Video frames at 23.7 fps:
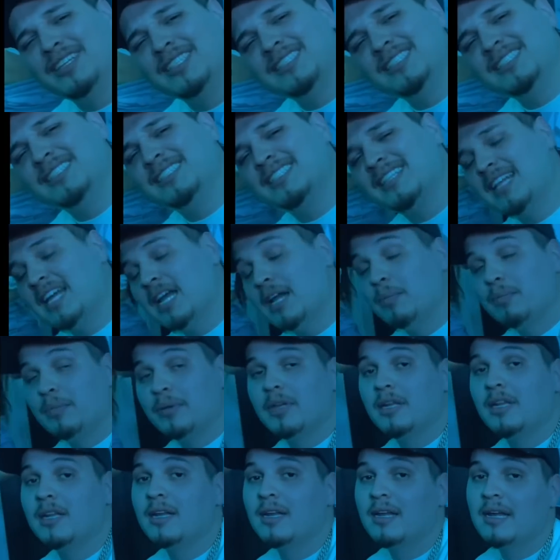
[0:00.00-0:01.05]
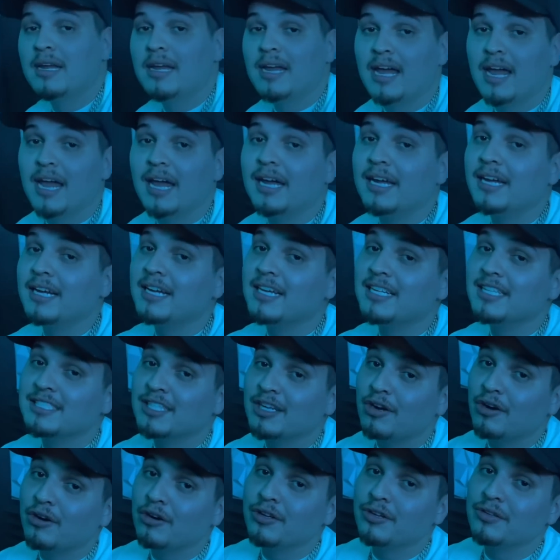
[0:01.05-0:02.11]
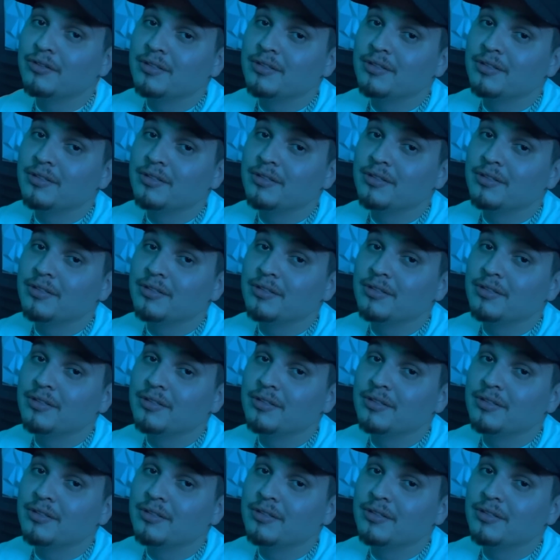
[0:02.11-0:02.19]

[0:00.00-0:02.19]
All right, guys, so they put it back up, and